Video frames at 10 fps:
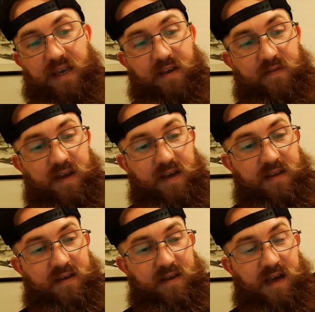
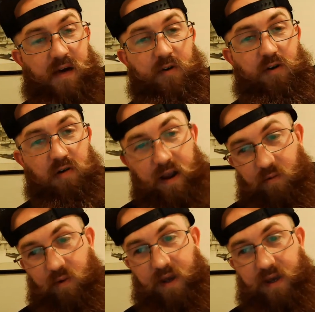evening. Have a
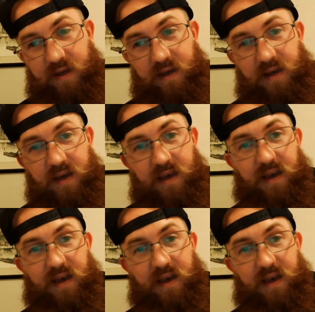great week.